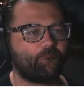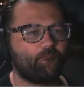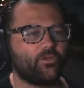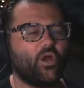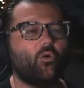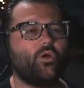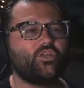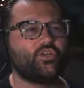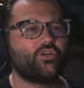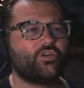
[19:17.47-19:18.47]
you know, when
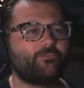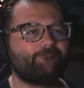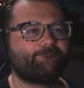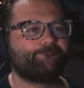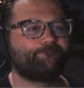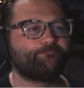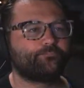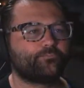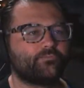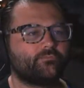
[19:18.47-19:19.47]
you're
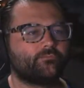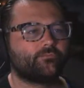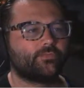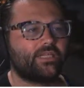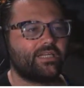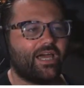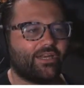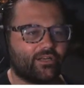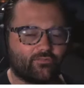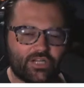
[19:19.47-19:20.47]
at
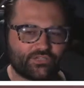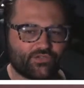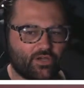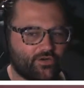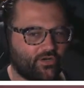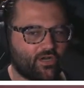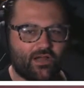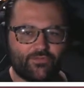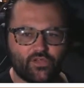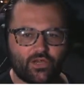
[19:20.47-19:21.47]
a restaurant or a
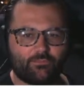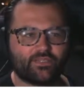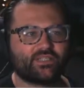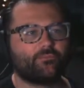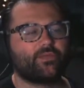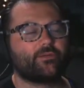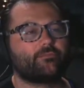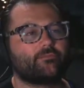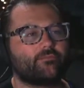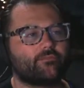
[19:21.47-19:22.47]
coffee shop or something,
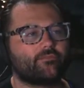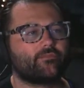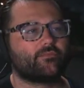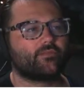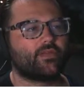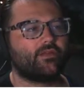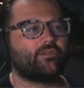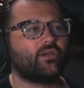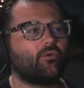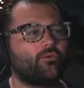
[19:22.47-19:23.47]
and
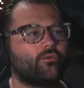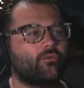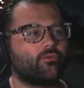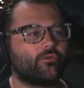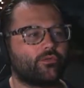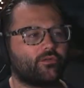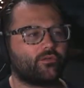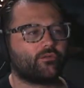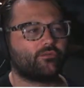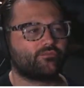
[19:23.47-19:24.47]
the owner or
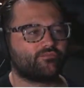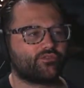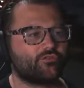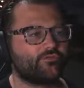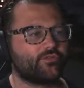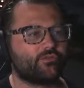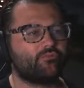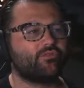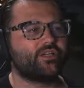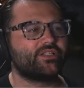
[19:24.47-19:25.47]
the server or the
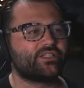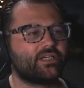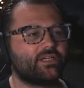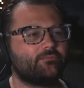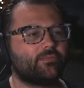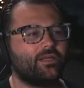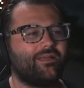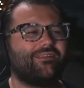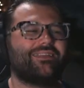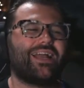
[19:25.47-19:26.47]
barista,
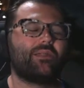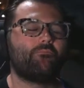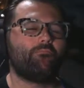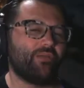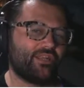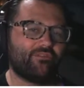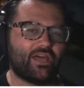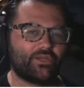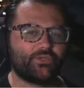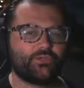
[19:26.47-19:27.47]
they got a bit of
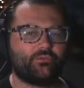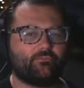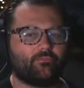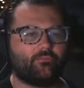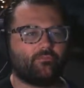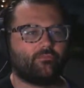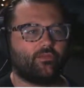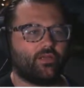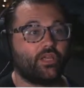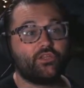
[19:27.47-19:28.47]
attitude,
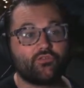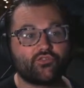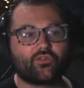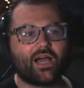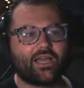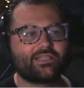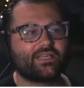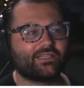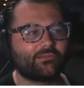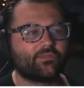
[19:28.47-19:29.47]
and you try to
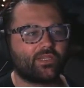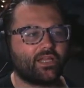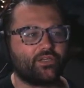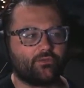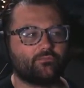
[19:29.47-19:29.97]
get them to like you.